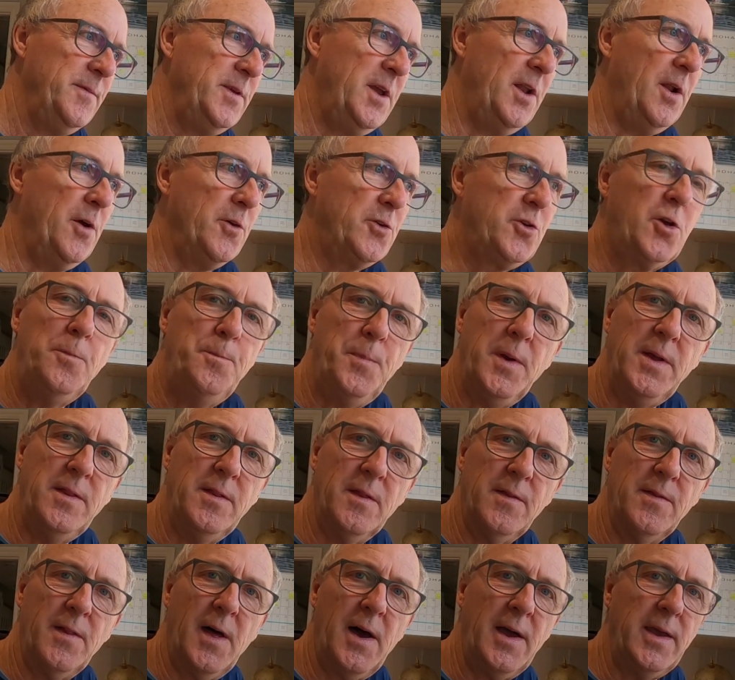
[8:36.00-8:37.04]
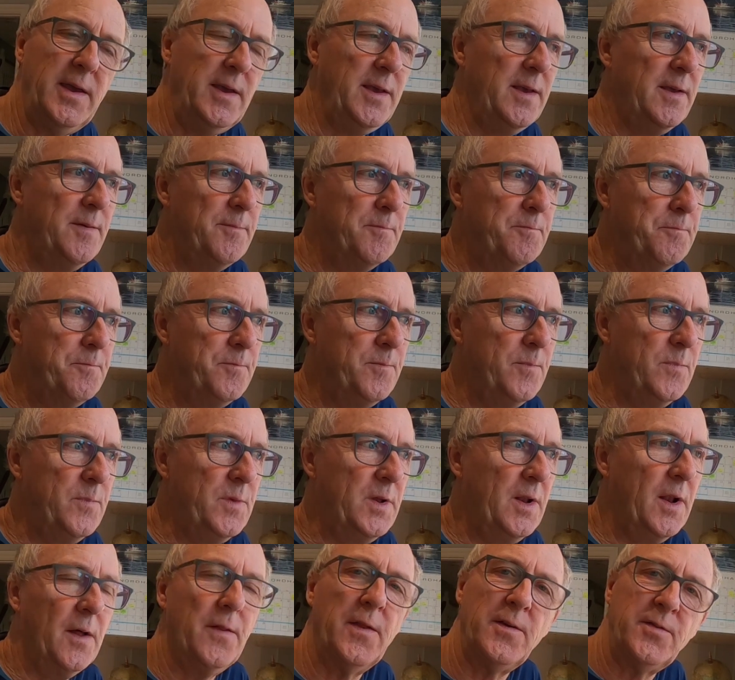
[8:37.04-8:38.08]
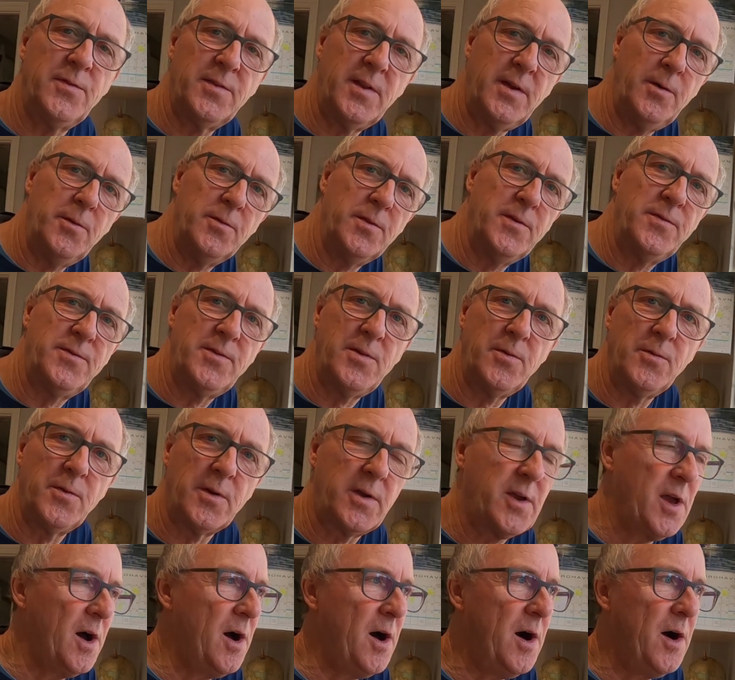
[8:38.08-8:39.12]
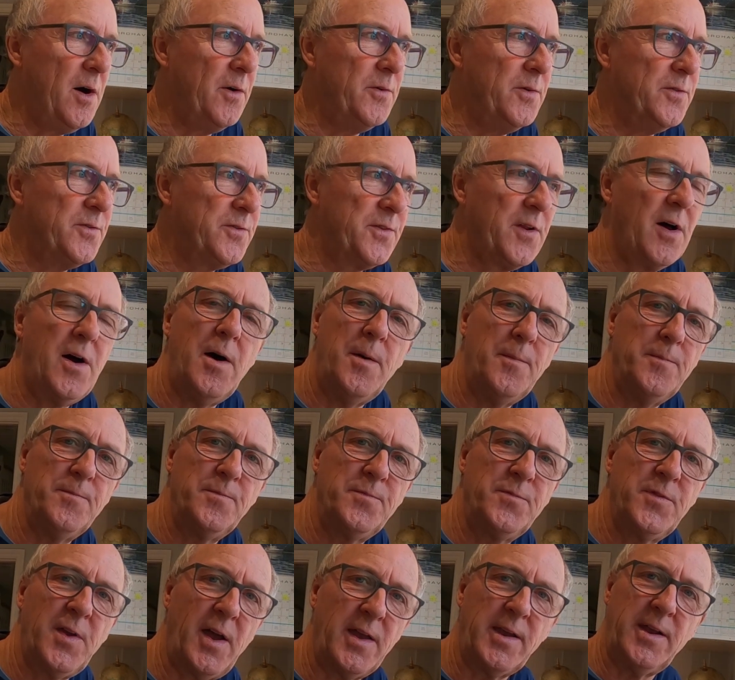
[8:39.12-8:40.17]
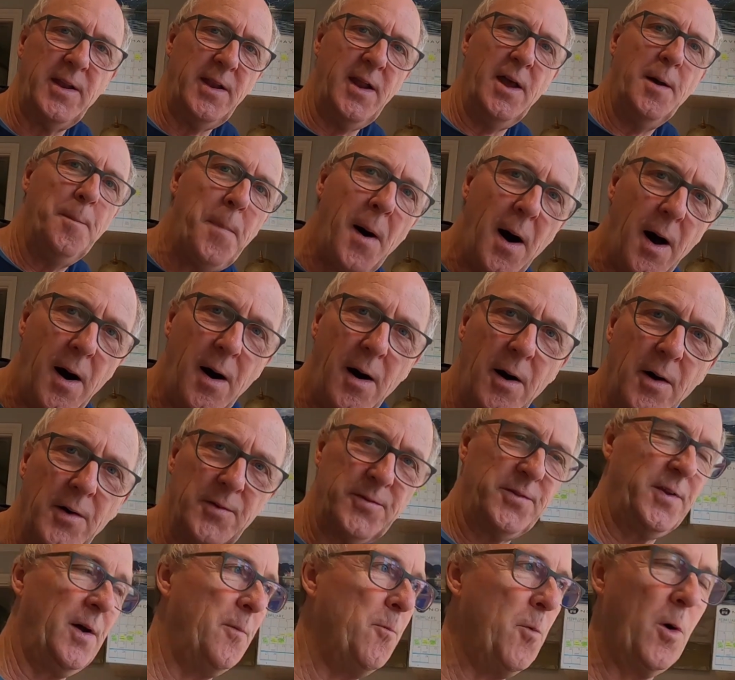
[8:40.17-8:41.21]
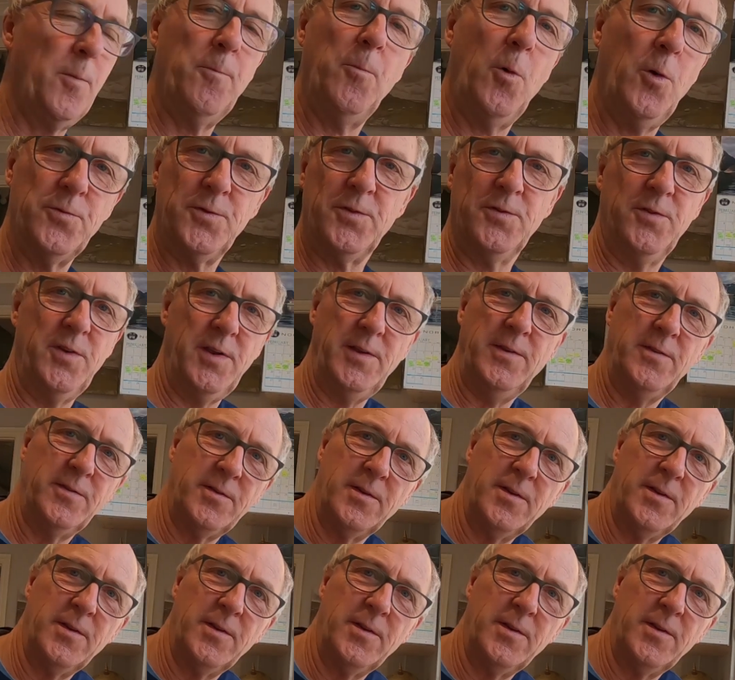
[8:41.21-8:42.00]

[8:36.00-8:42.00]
you know, it could be that they steal the car and start taking it apart. Someone wanders